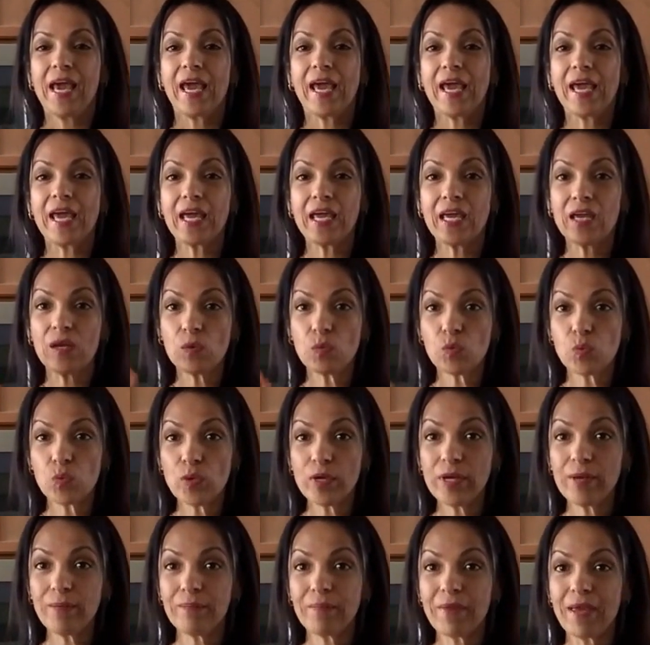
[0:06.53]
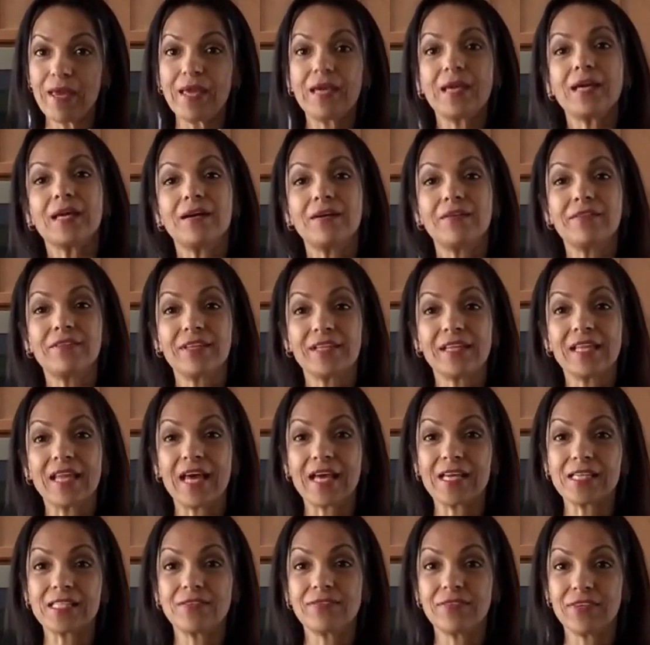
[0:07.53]
a remake of the
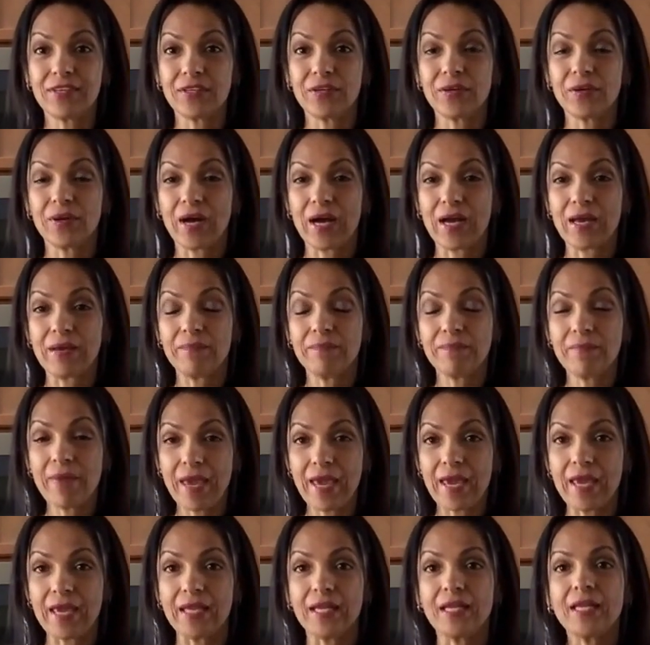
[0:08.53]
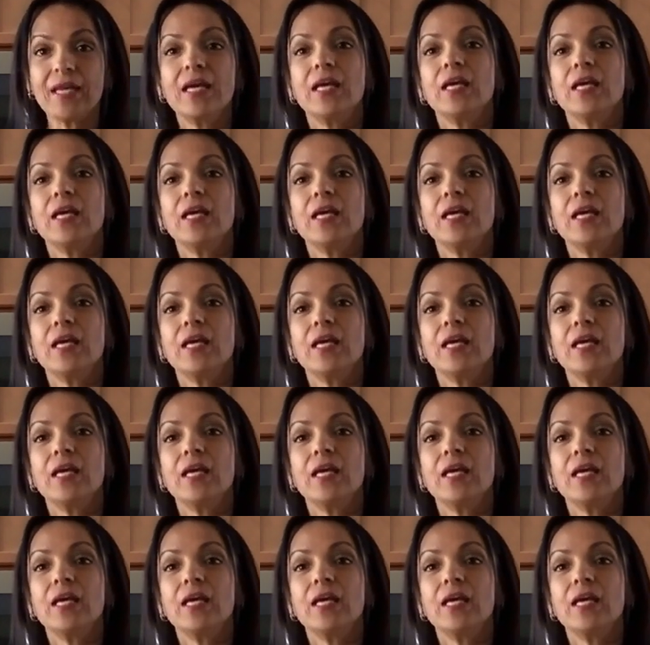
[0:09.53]
last video I made.